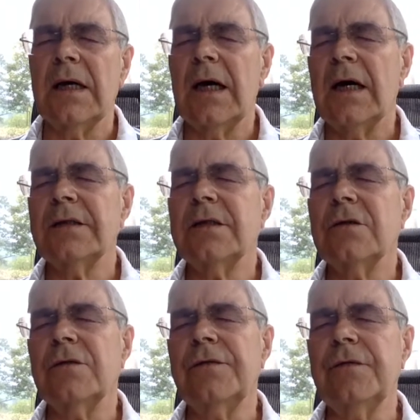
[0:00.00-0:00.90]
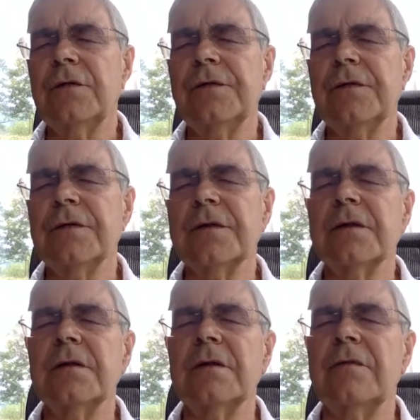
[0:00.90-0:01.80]
add to the forefront
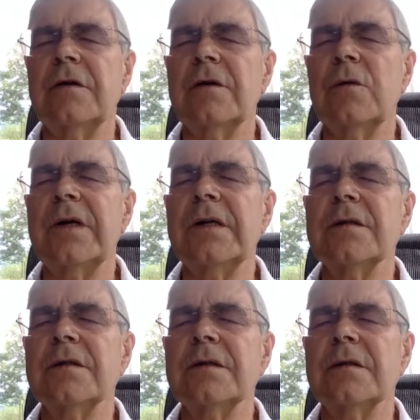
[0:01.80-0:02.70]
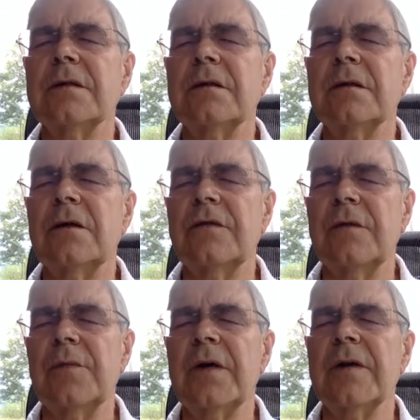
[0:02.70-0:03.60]
of our awareness of the
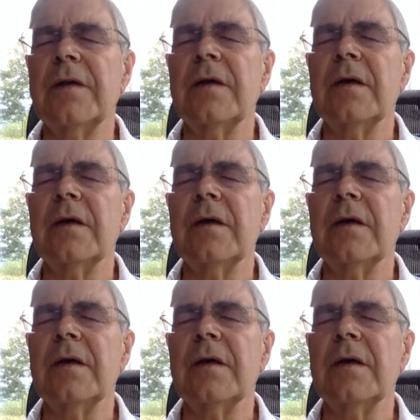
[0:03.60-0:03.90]
breath.